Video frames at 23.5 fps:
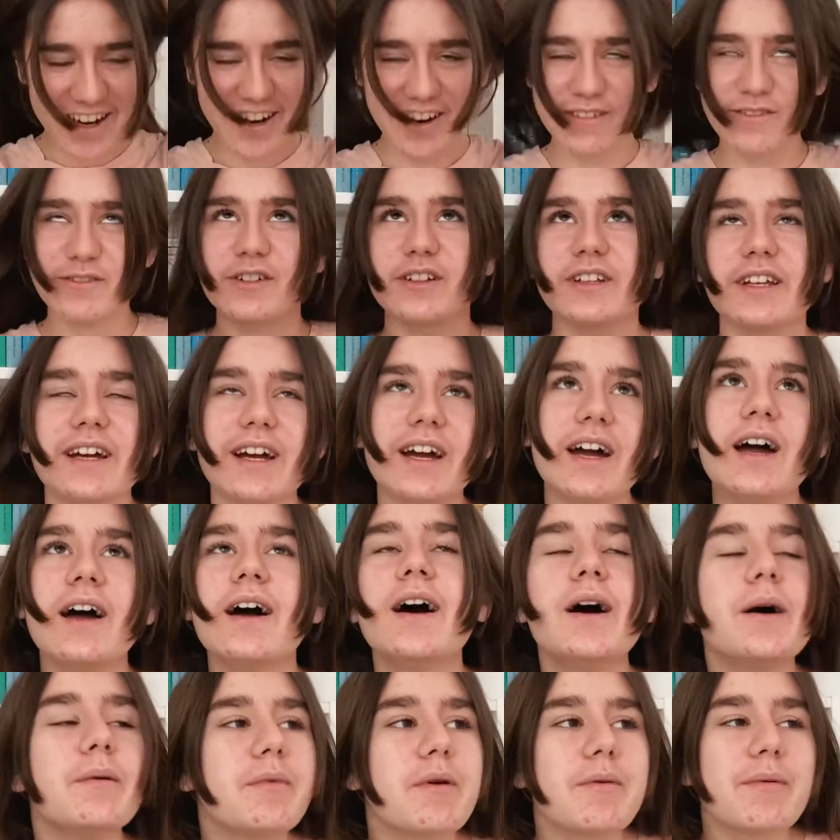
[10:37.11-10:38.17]
I feel like
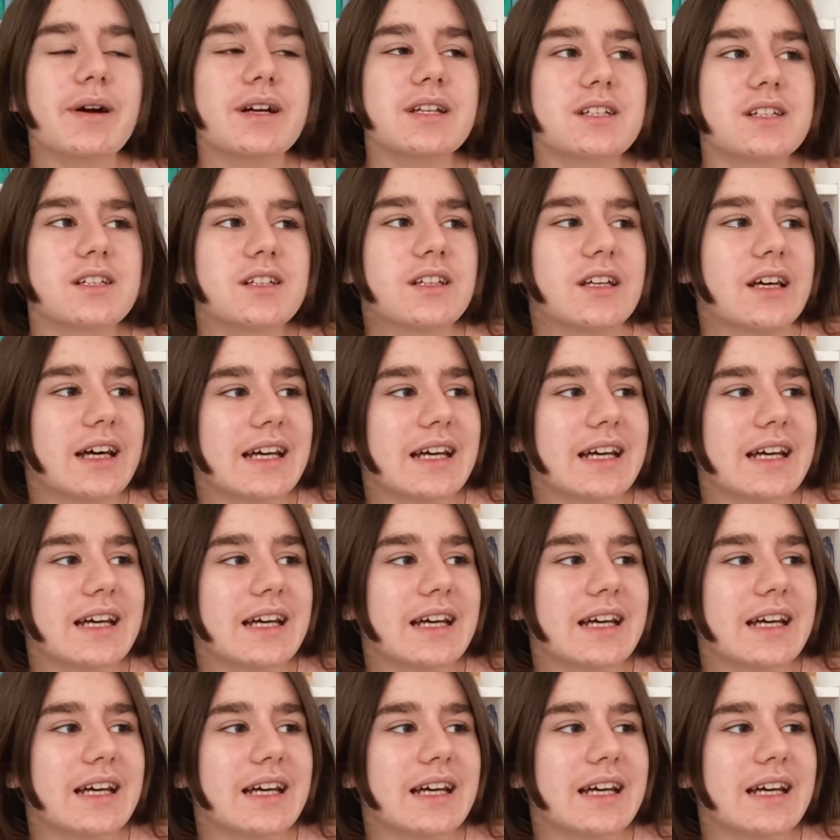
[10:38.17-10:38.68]
maybe I didn't